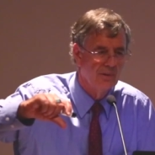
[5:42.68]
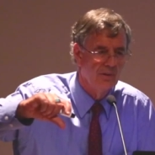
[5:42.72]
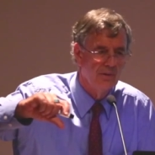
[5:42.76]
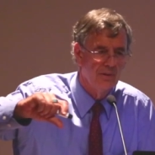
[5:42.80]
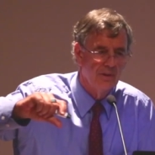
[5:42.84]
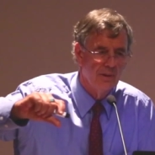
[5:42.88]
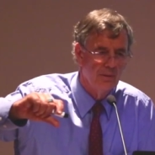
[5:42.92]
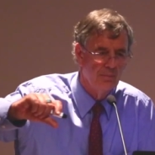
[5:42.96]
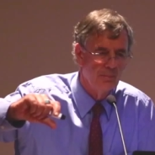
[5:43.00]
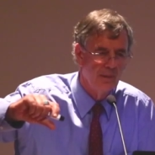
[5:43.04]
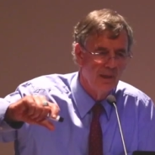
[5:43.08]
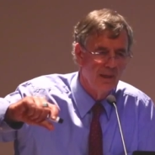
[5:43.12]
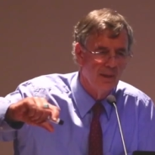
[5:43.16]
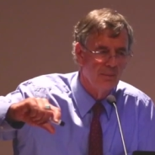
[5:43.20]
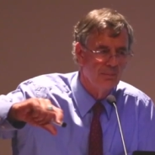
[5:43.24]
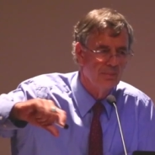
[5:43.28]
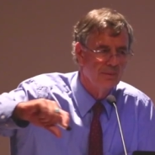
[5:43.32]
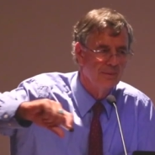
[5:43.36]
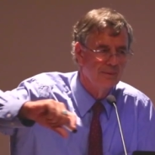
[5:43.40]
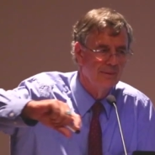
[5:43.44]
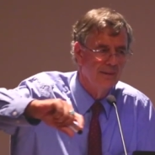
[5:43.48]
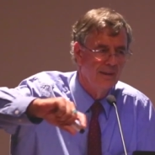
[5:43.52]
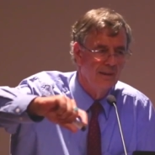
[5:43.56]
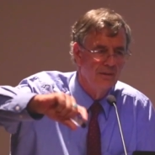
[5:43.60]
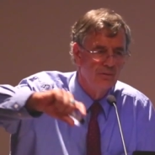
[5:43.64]
on the map
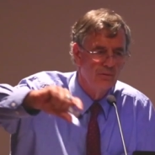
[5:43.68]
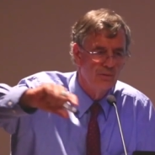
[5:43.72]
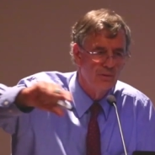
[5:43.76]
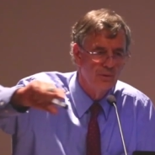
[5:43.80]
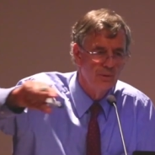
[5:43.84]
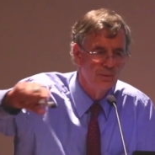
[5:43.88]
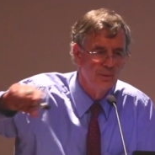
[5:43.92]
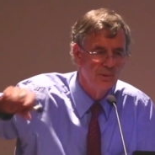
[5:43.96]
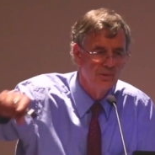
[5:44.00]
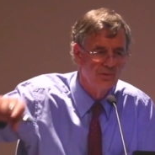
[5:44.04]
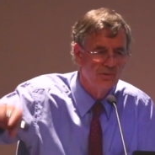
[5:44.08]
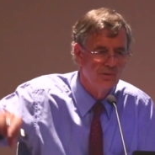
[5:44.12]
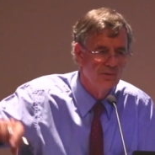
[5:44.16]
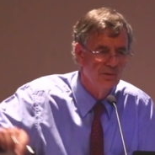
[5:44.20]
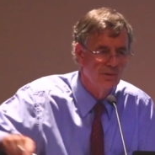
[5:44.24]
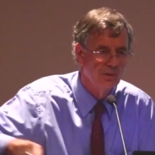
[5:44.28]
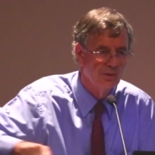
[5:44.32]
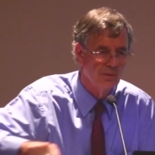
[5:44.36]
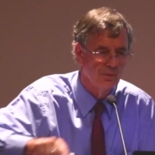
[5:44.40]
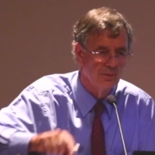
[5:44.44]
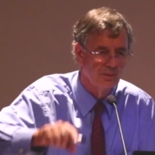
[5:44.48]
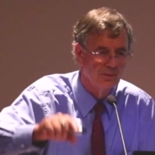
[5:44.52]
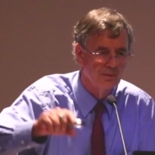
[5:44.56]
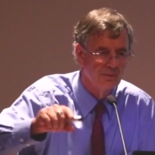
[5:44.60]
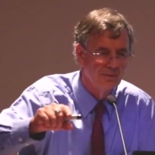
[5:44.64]
and drew a
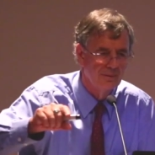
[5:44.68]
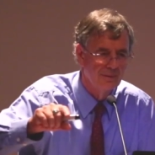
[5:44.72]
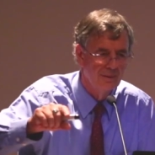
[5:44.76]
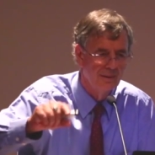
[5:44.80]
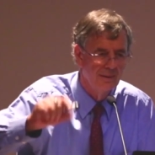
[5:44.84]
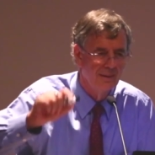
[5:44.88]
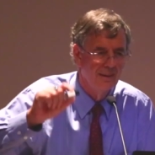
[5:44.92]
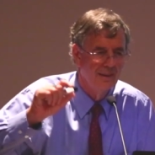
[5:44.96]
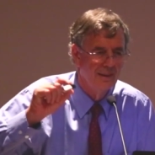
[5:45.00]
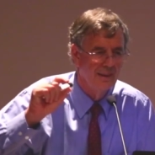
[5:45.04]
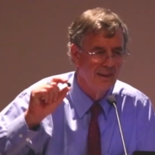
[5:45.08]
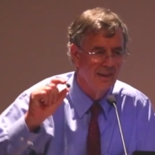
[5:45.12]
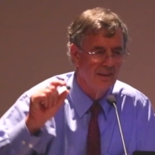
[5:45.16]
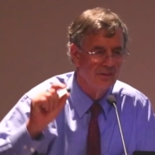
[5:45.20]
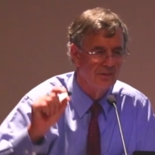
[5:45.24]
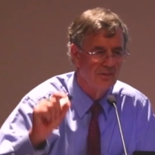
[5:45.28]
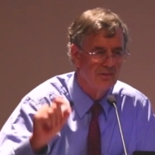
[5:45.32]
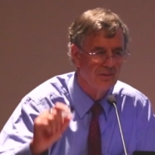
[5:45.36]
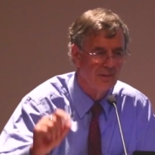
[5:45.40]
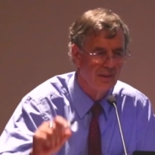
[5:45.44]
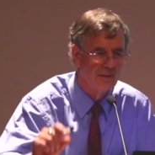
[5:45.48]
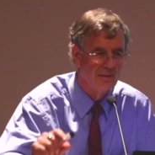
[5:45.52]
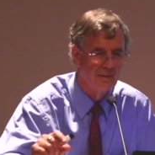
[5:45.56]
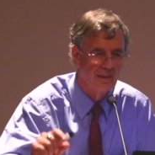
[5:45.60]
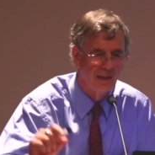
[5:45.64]
circle and
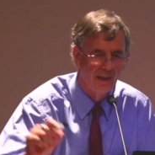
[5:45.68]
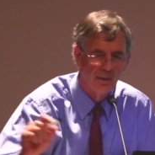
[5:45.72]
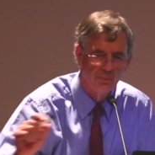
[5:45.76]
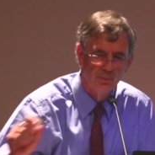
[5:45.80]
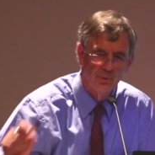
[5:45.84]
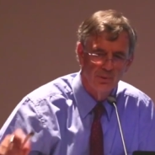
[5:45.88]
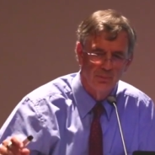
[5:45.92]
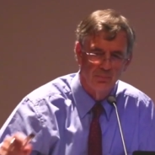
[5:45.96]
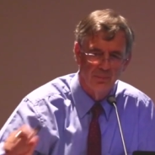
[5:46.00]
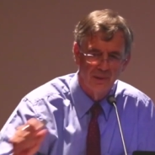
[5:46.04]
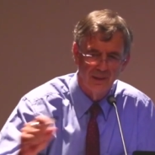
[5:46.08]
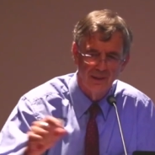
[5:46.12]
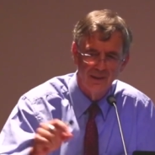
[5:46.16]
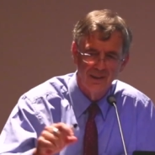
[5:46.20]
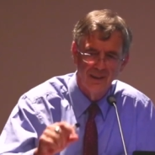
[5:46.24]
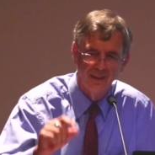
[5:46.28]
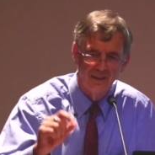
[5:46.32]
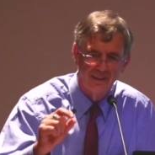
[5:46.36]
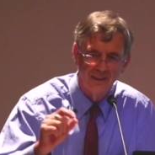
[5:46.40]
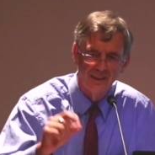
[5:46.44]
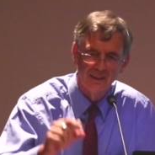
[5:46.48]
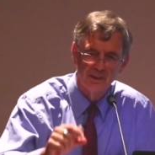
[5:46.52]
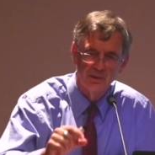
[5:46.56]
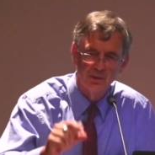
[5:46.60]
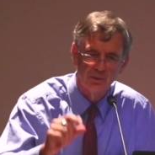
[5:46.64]
said that will be
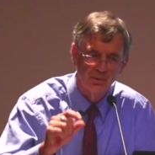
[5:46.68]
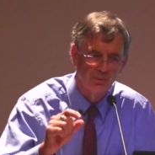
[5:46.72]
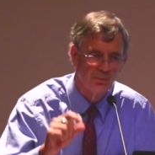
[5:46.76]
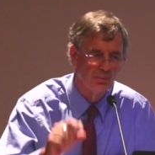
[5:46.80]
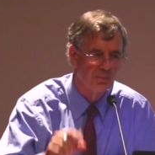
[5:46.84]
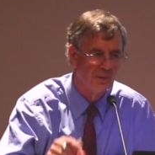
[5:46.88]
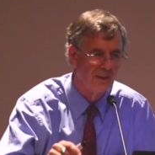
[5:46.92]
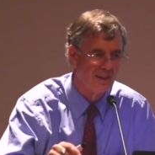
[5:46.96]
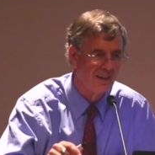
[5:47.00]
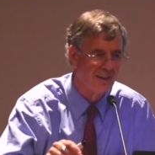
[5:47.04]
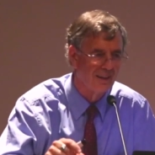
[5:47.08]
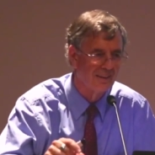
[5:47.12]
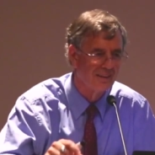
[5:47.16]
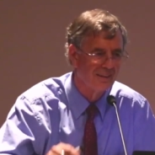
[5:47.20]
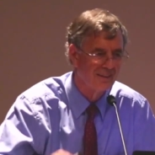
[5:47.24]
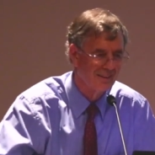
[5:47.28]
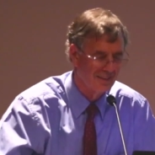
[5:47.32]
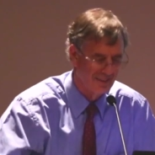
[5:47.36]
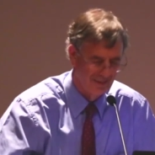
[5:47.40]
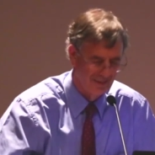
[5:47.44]
a national park.